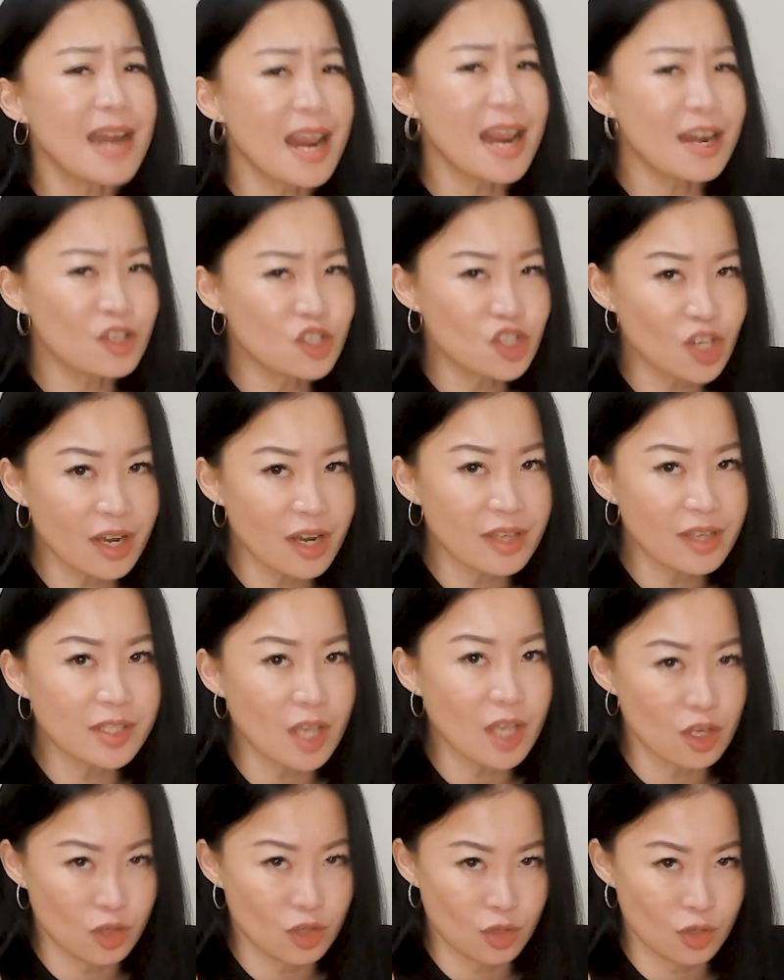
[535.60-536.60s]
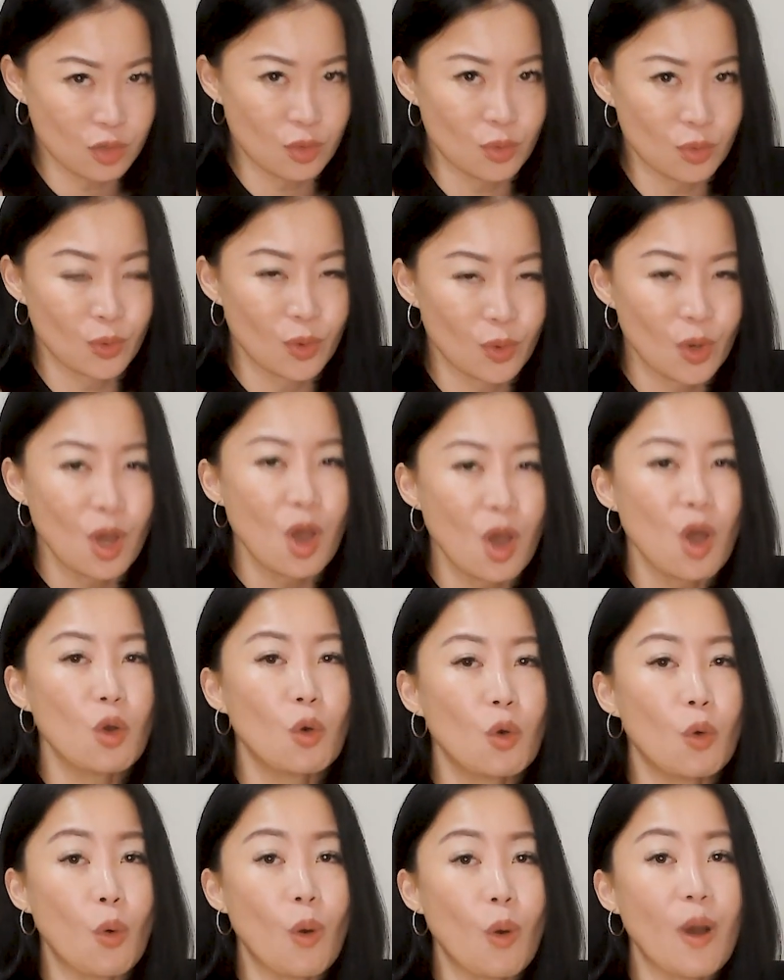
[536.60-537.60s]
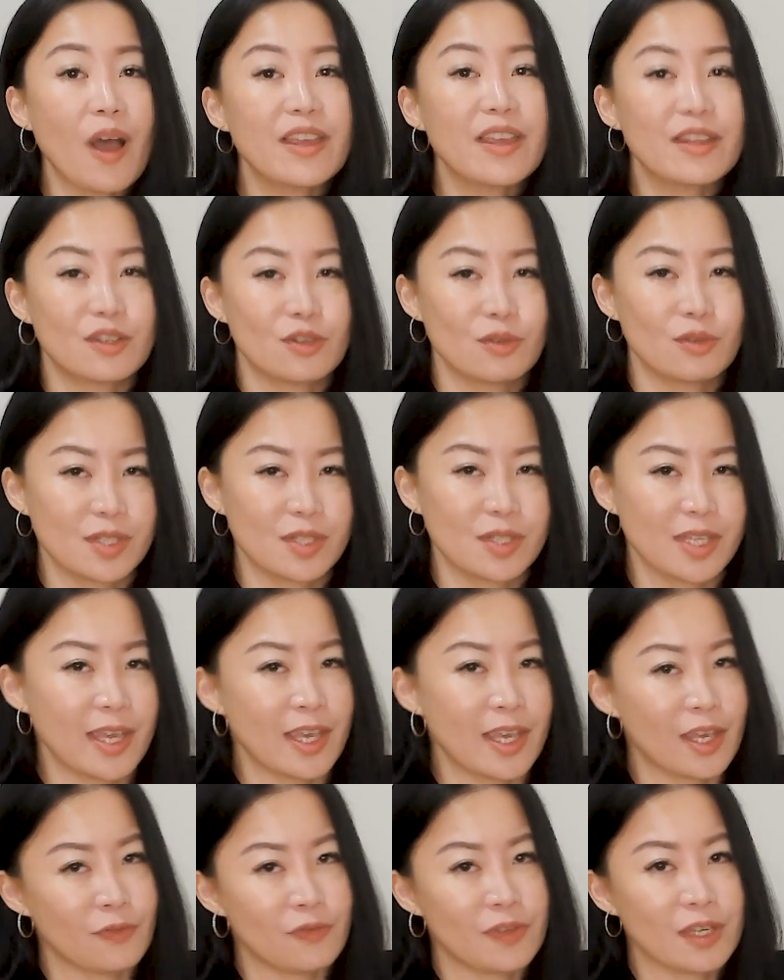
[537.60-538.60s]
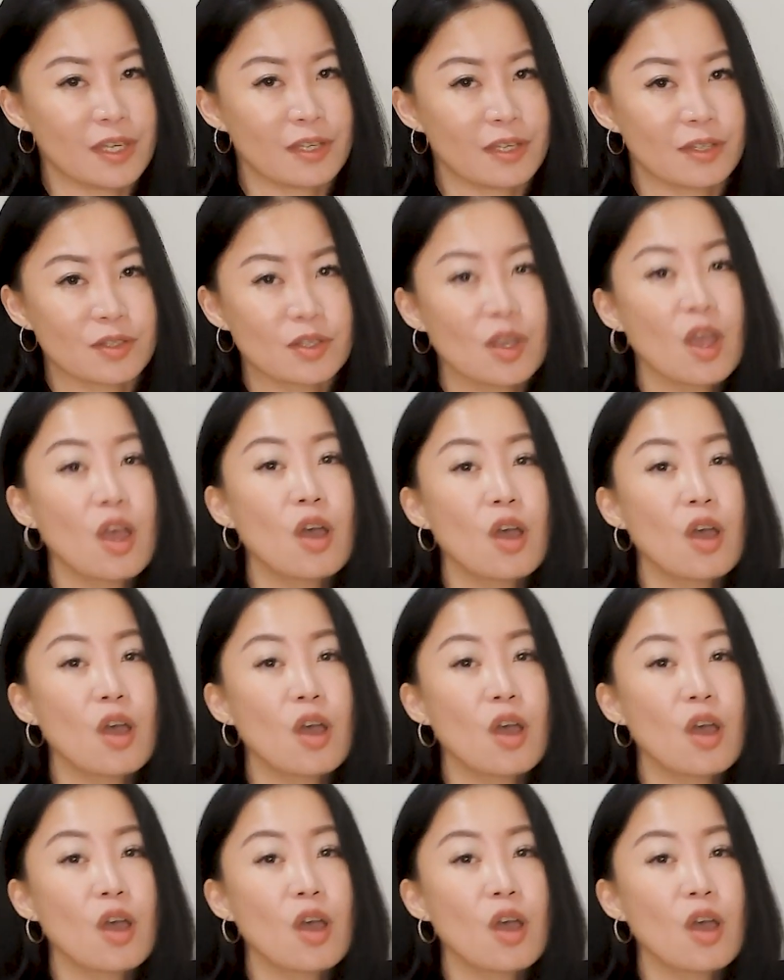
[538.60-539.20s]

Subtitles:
energize you? Quiet Tuesday evenings,